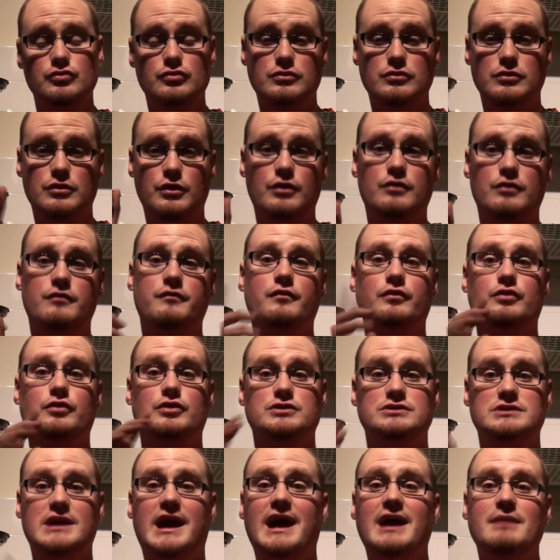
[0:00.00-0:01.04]
look
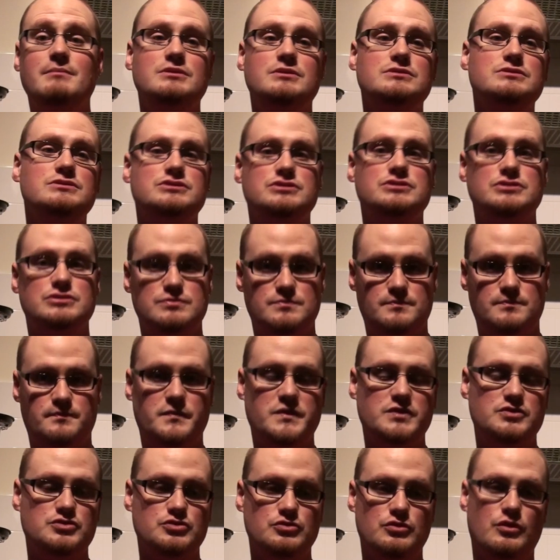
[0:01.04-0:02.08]
for diamonds,
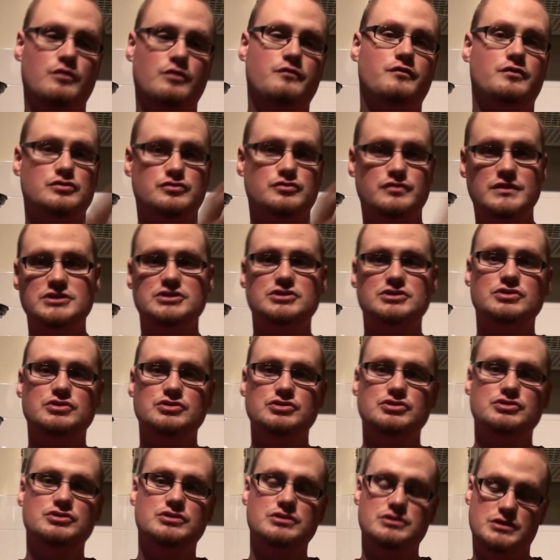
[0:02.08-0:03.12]
to look for
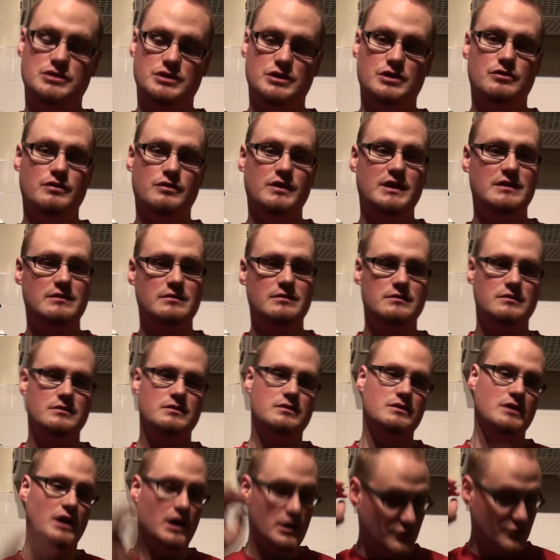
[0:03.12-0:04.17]
crystals, in
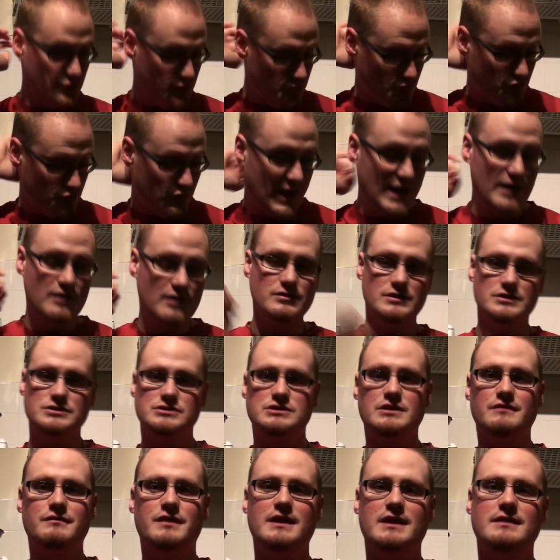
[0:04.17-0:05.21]
under the ground and
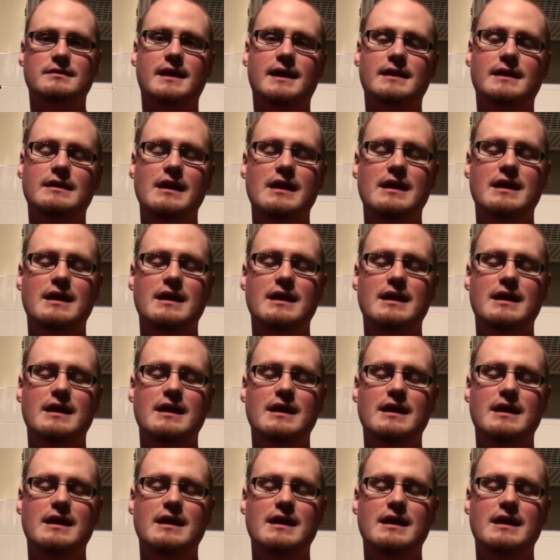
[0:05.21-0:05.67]
stuff like that.